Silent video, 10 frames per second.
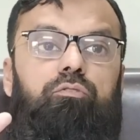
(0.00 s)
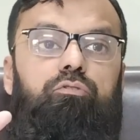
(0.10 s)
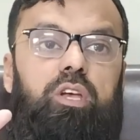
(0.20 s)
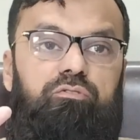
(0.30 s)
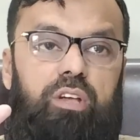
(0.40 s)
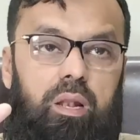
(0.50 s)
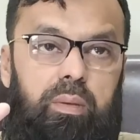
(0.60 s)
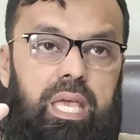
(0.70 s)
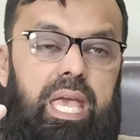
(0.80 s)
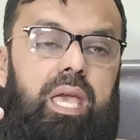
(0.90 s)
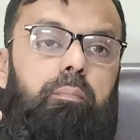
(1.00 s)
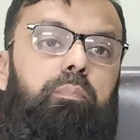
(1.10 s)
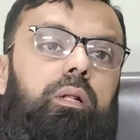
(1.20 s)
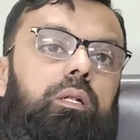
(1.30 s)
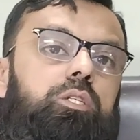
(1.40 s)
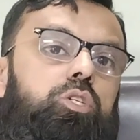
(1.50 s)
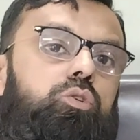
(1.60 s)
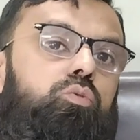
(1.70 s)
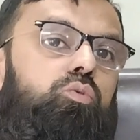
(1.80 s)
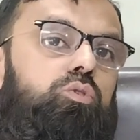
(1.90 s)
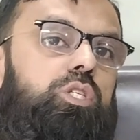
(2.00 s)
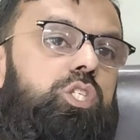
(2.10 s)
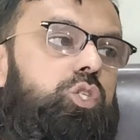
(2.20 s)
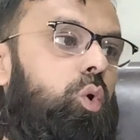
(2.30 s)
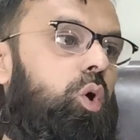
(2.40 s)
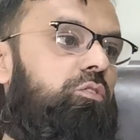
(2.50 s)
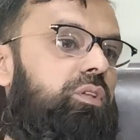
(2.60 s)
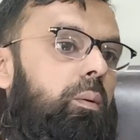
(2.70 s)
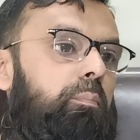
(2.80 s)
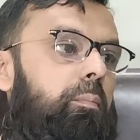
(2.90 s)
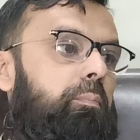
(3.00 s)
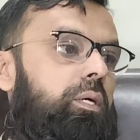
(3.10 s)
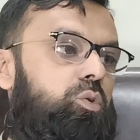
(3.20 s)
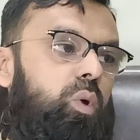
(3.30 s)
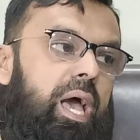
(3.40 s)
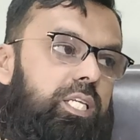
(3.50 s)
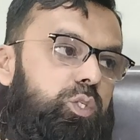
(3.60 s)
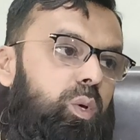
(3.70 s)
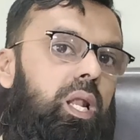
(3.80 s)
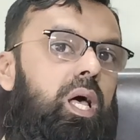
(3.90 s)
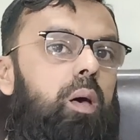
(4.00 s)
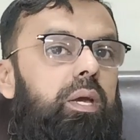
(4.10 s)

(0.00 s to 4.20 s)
we will be able to solve the paper 2 as well.